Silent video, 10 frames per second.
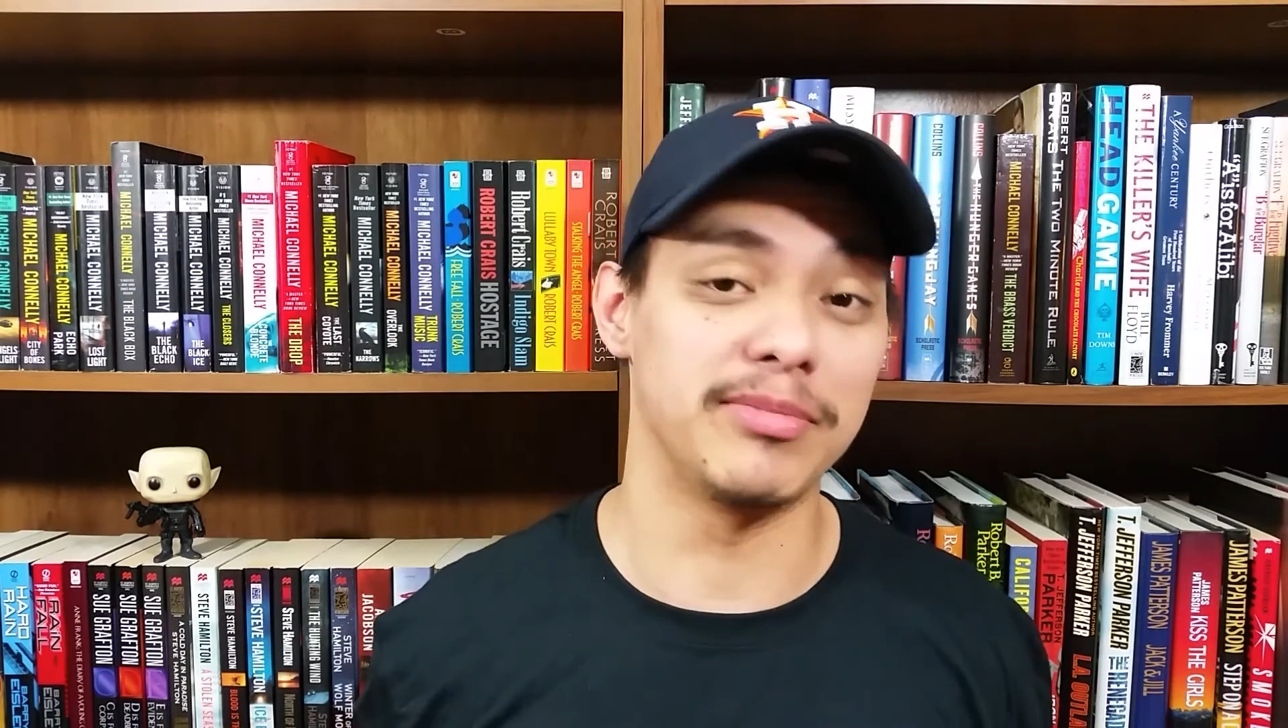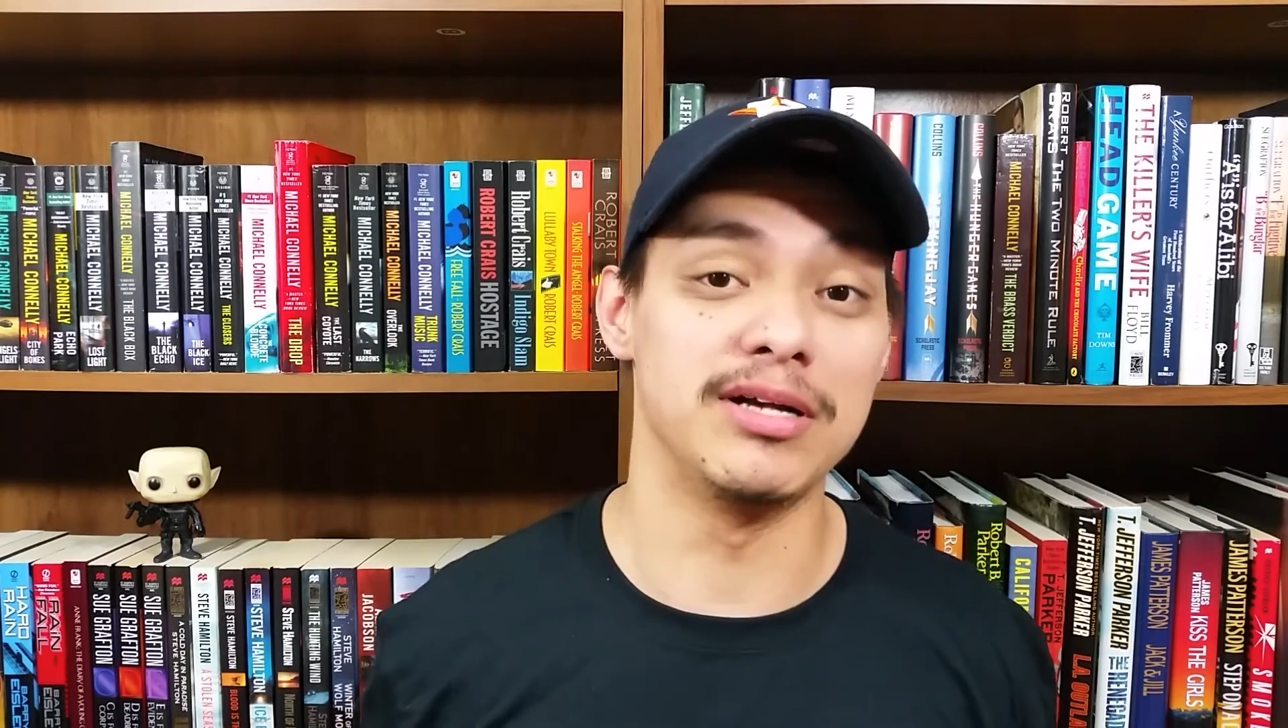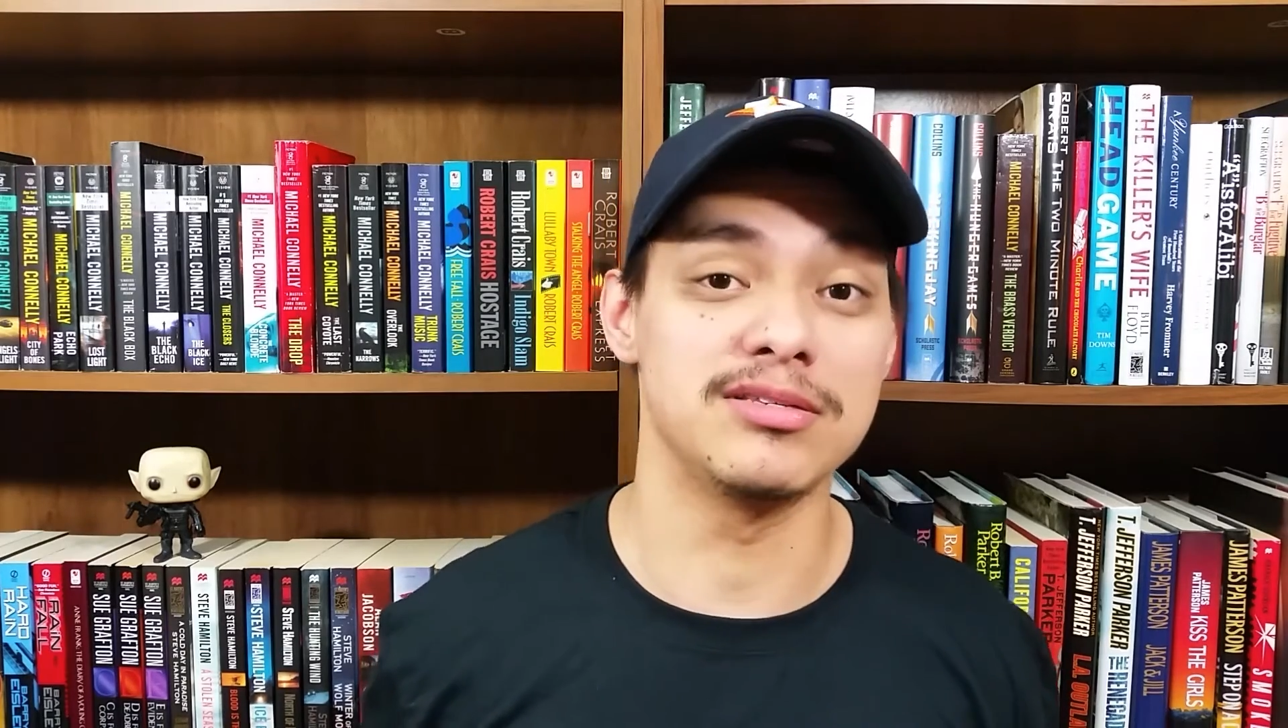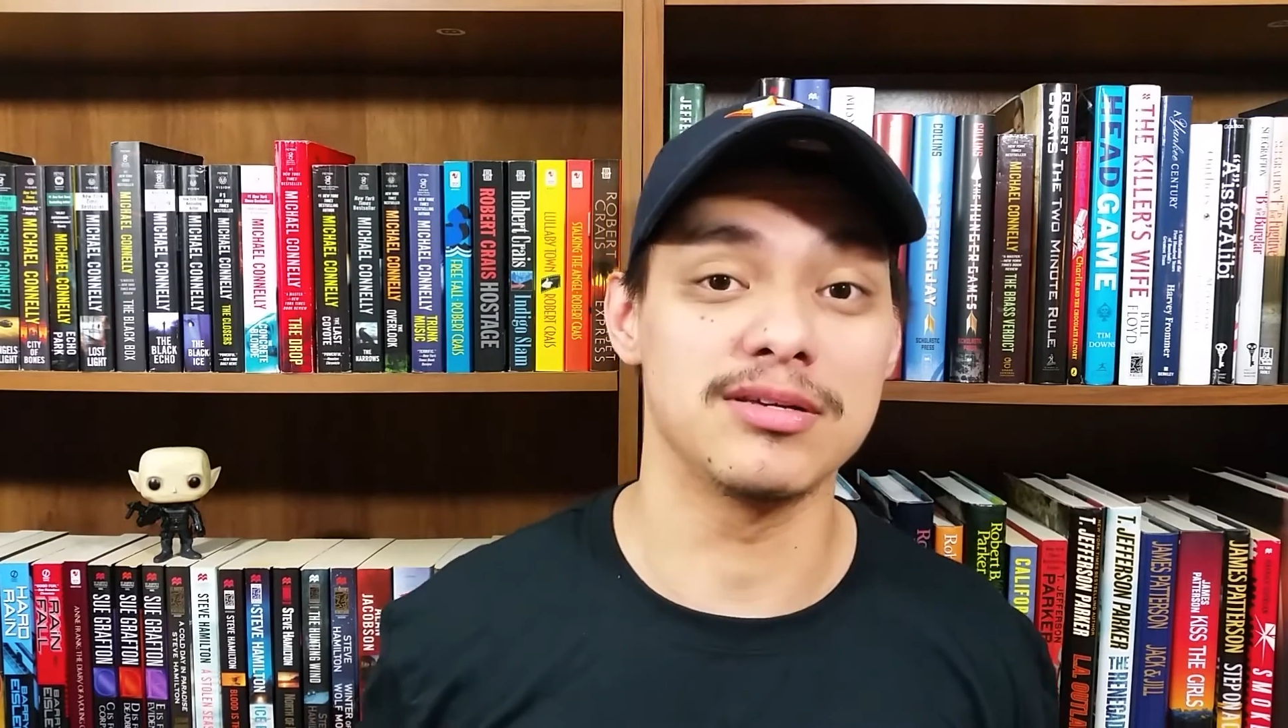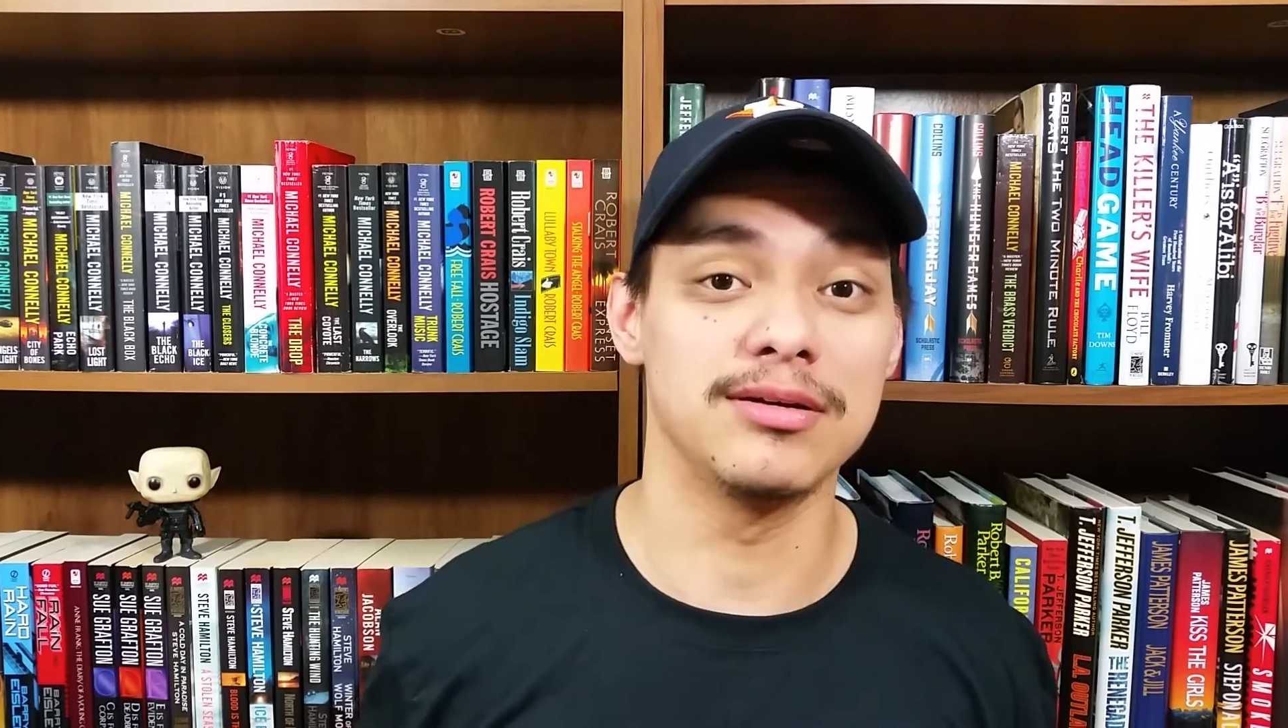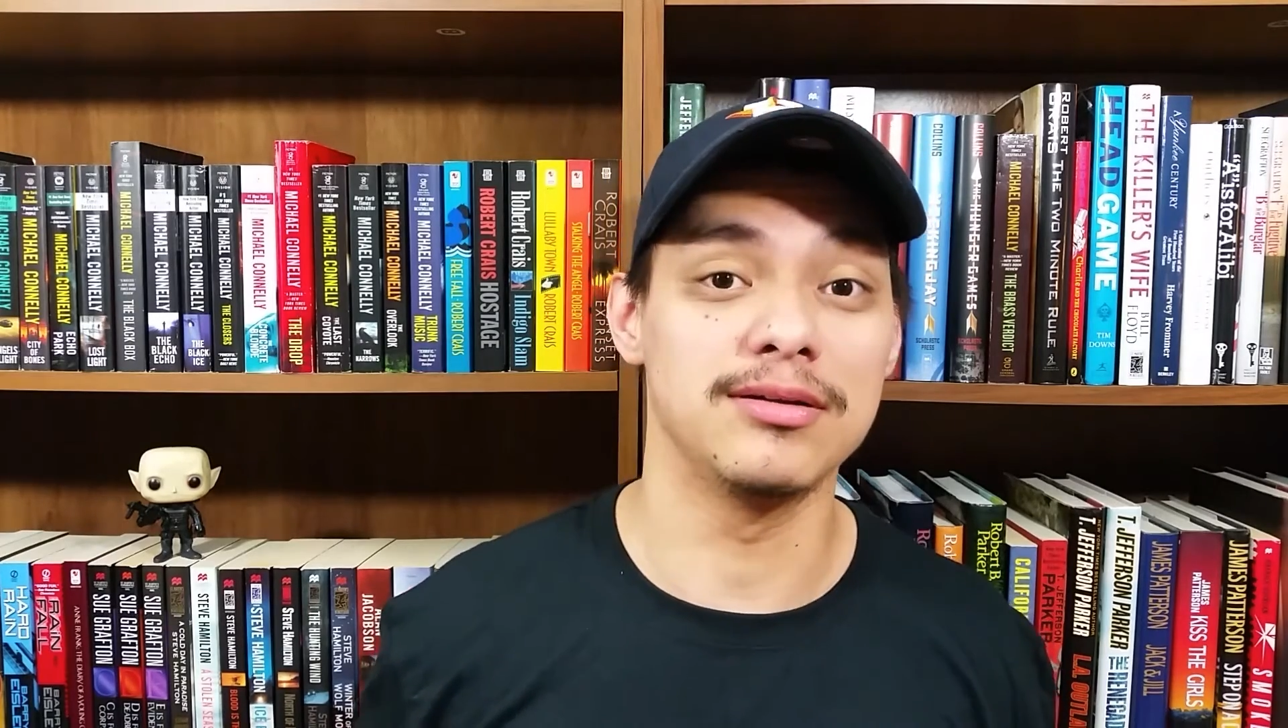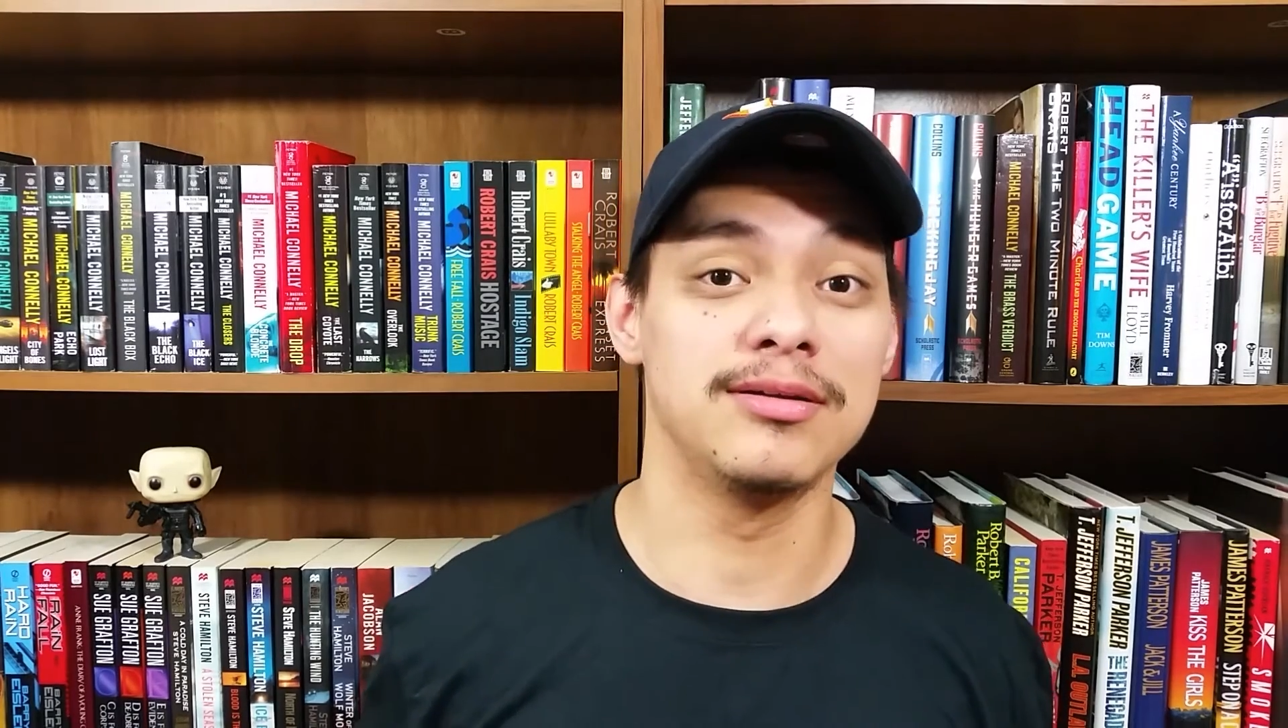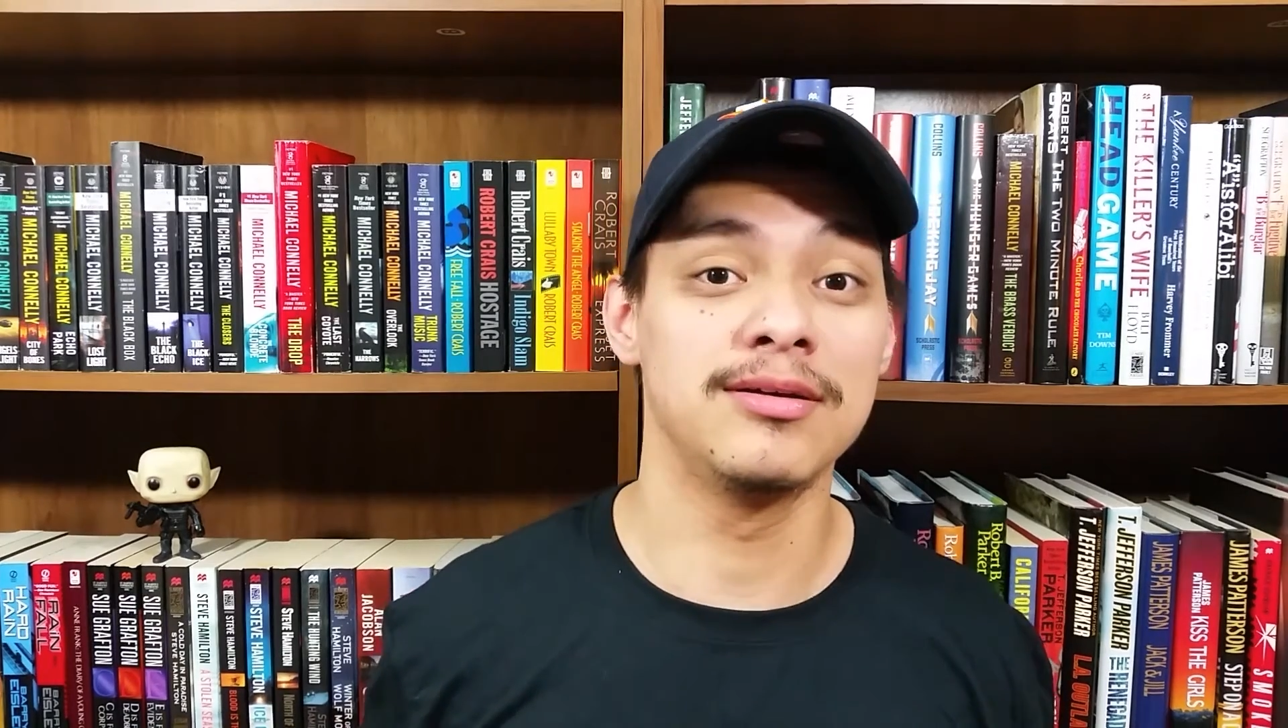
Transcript: mindset